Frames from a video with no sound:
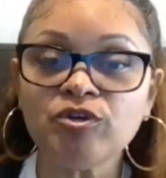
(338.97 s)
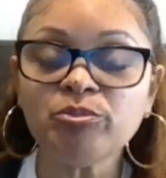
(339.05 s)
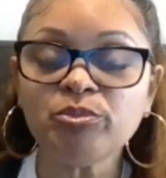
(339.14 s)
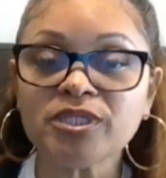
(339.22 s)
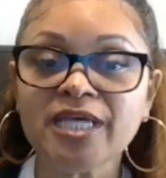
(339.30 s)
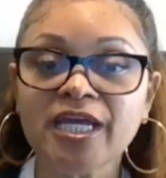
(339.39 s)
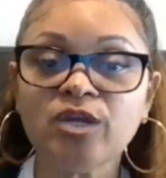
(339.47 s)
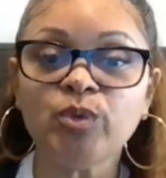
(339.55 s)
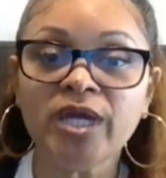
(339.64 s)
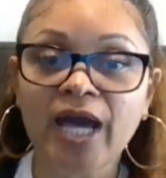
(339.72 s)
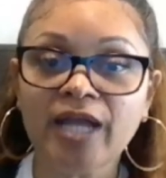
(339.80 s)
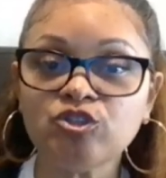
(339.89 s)
and during the book
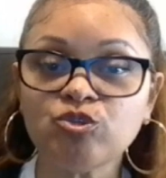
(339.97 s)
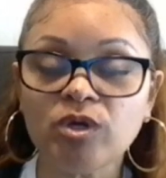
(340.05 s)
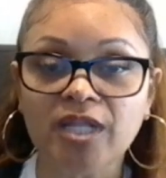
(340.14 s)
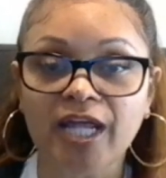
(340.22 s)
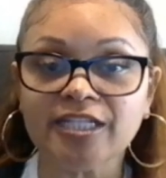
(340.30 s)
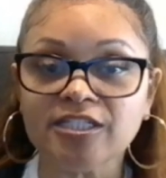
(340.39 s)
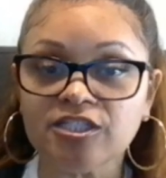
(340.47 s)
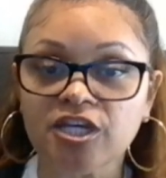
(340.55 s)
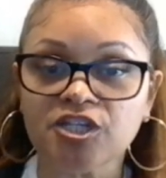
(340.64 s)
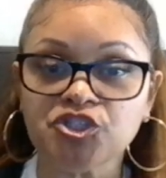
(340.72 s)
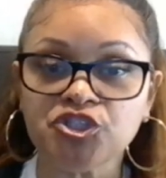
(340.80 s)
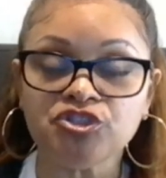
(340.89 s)
signing we got into a
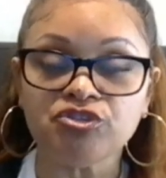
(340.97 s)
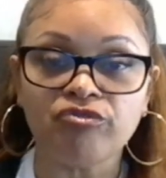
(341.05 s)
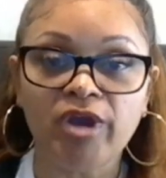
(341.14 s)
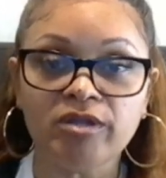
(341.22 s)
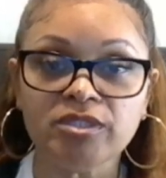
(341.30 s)
lot of discussion